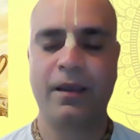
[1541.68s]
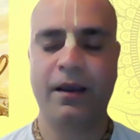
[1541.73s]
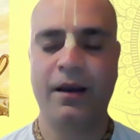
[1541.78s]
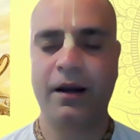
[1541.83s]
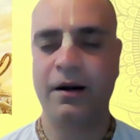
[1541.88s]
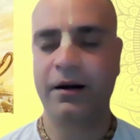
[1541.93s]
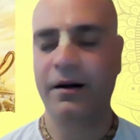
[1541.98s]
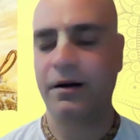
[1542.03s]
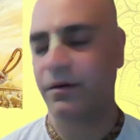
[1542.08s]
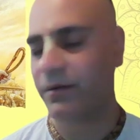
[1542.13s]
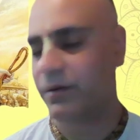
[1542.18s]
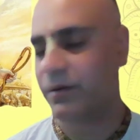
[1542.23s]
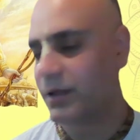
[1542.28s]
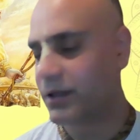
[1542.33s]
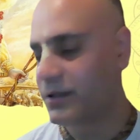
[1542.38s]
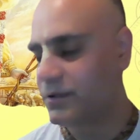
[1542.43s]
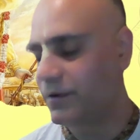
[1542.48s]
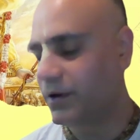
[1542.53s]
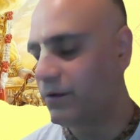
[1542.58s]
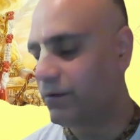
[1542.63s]
and
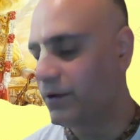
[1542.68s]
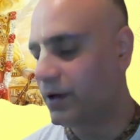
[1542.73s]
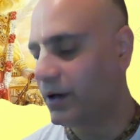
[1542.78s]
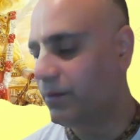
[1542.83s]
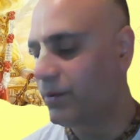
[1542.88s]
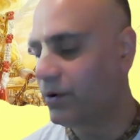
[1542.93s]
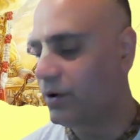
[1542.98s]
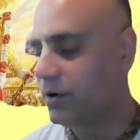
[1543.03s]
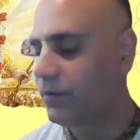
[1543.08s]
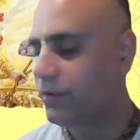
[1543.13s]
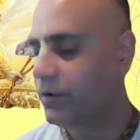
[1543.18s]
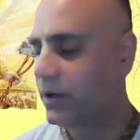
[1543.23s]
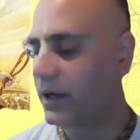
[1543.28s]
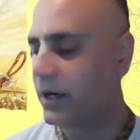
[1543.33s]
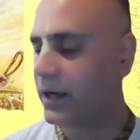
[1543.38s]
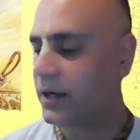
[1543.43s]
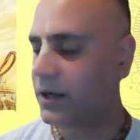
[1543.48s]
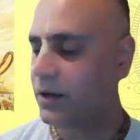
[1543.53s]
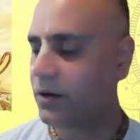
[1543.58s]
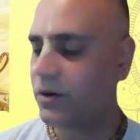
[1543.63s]
there's one very beautiful
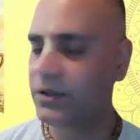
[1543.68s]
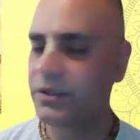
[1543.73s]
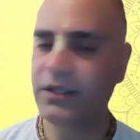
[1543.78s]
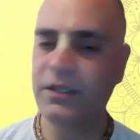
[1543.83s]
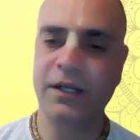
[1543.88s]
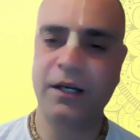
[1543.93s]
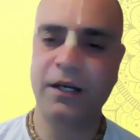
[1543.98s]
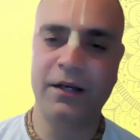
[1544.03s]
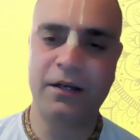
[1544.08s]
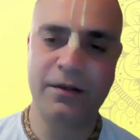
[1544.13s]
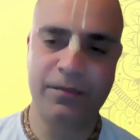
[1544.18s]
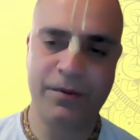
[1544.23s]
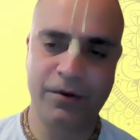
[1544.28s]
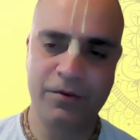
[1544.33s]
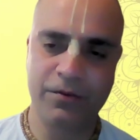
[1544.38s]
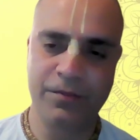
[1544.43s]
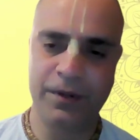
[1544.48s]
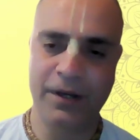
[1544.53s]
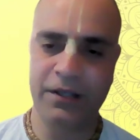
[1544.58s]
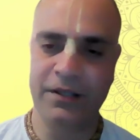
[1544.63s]
analogy that
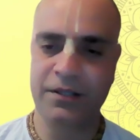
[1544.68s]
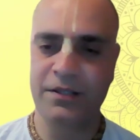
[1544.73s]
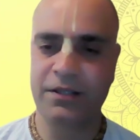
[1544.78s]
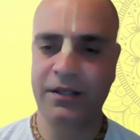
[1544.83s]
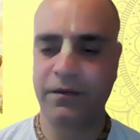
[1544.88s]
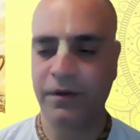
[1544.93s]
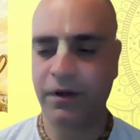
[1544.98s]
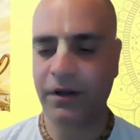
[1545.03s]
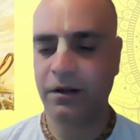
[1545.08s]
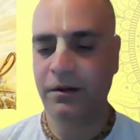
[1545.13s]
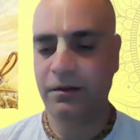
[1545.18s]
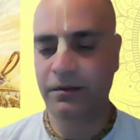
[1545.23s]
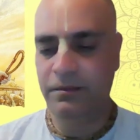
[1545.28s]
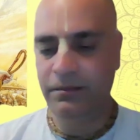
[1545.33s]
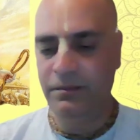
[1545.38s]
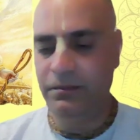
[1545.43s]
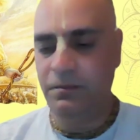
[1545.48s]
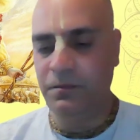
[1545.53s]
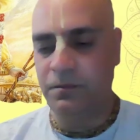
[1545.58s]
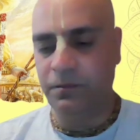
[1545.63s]
Prabhupada is giving.
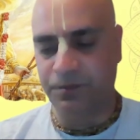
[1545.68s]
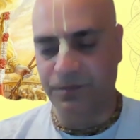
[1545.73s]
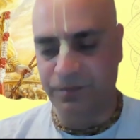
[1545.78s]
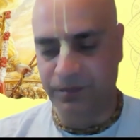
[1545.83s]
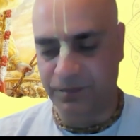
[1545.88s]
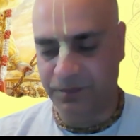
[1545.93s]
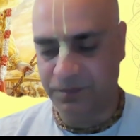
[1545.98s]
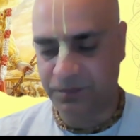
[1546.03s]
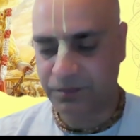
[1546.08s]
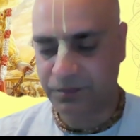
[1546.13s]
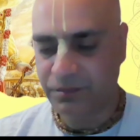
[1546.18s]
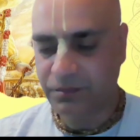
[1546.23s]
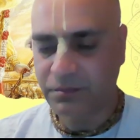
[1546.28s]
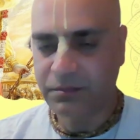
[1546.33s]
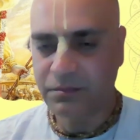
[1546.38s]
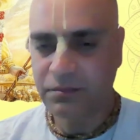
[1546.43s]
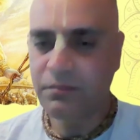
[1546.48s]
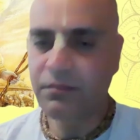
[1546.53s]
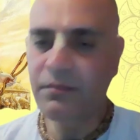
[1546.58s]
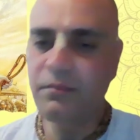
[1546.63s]

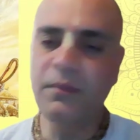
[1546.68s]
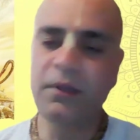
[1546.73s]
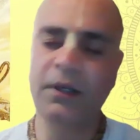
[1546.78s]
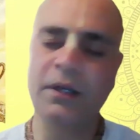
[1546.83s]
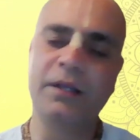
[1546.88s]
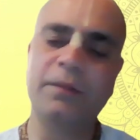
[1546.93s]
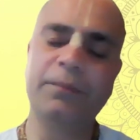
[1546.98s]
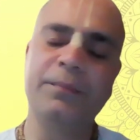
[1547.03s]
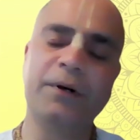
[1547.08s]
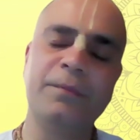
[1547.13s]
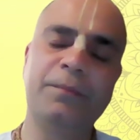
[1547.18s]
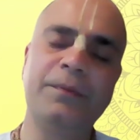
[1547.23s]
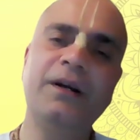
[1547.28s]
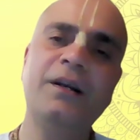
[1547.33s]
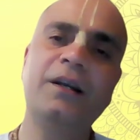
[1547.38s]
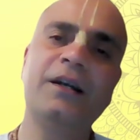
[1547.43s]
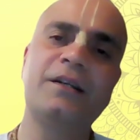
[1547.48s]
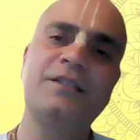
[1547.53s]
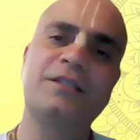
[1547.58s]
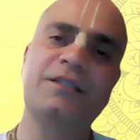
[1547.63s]
The
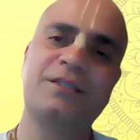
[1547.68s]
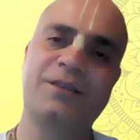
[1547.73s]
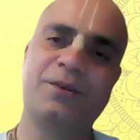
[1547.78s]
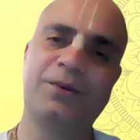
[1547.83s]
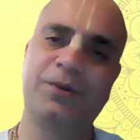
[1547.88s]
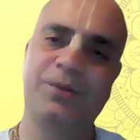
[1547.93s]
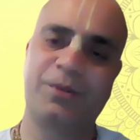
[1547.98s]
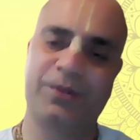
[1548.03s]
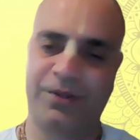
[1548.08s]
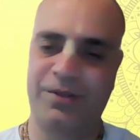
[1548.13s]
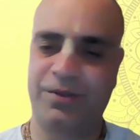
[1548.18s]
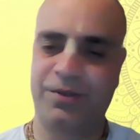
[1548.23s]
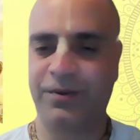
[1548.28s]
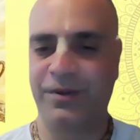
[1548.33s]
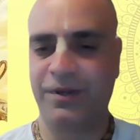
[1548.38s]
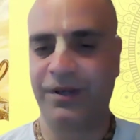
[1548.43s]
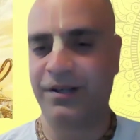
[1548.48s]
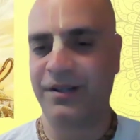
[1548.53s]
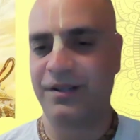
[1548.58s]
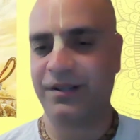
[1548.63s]
purport, let's go
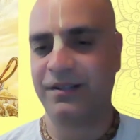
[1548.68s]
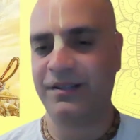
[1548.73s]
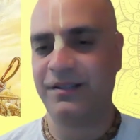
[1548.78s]
through it.